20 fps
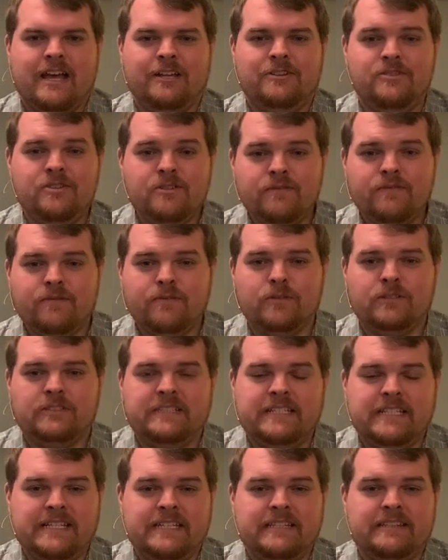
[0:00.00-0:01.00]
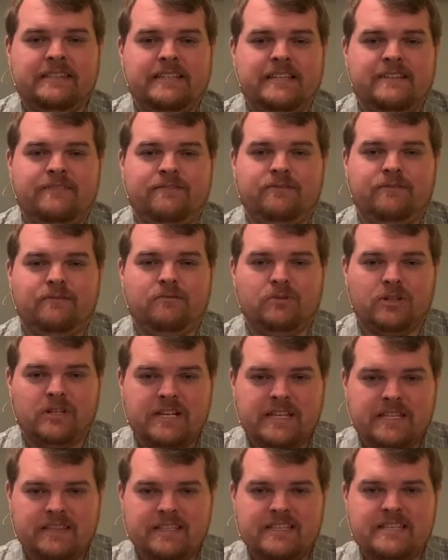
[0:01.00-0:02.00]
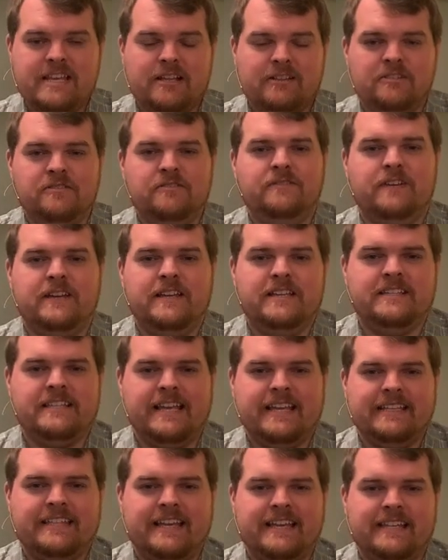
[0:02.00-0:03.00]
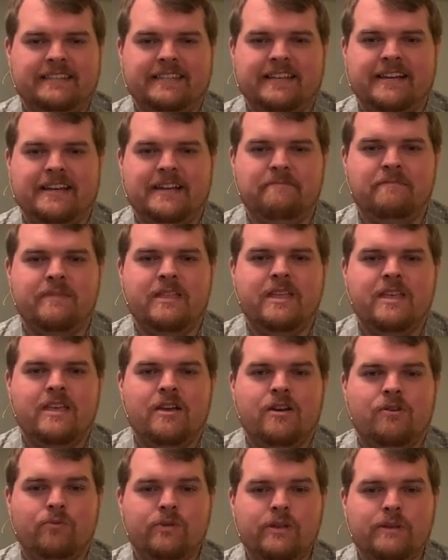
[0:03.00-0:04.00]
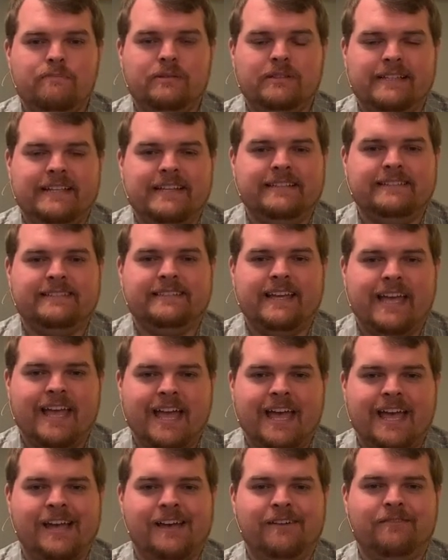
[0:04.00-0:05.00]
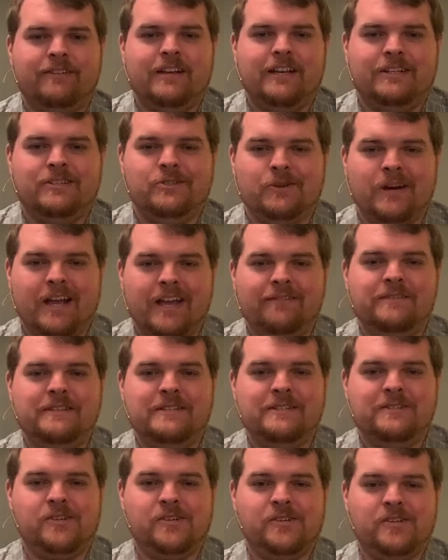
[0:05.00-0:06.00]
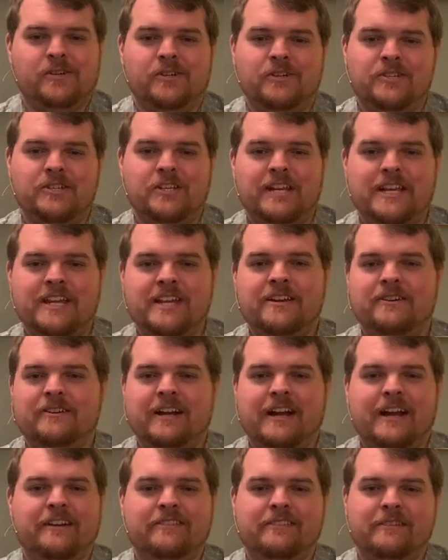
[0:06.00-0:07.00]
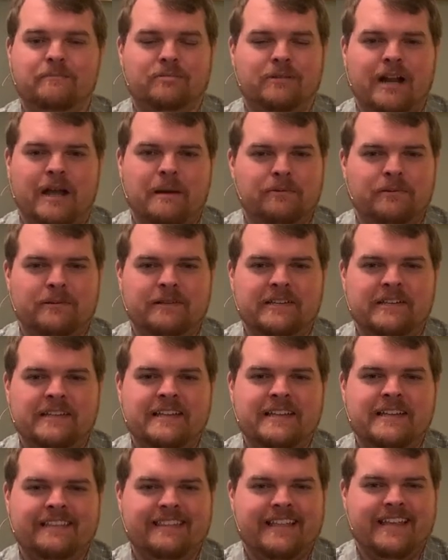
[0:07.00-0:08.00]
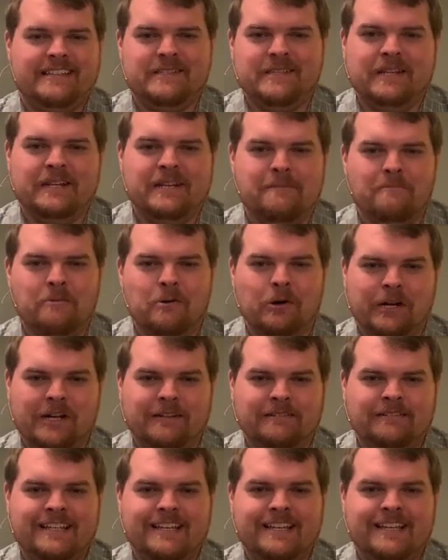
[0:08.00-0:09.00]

On June 14th, if we're in the yellow phase at that time, we plan to have drive-in church here on the property that Sunday morning.